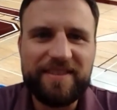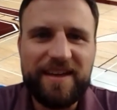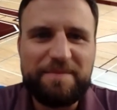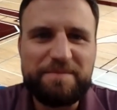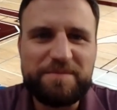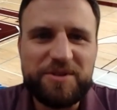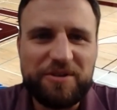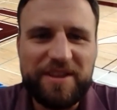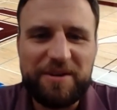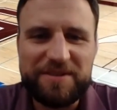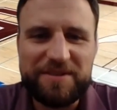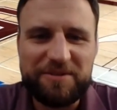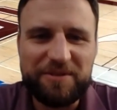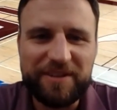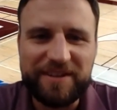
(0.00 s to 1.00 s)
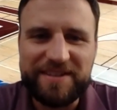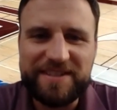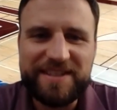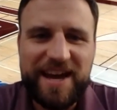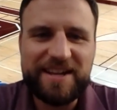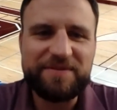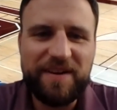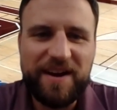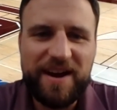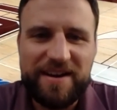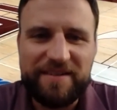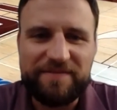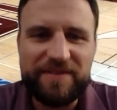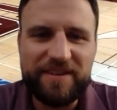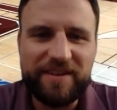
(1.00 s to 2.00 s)
I'm sure that was a really
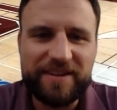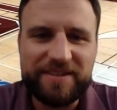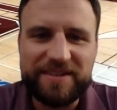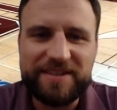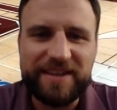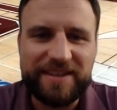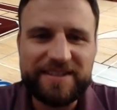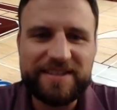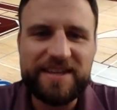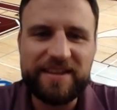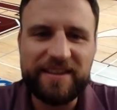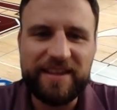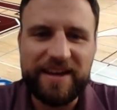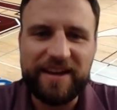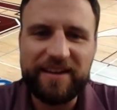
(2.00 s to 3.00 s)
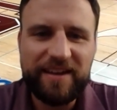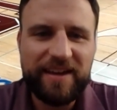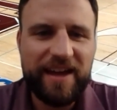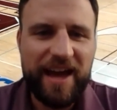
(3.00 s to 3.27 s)
satisfying feeling, just like seeing like,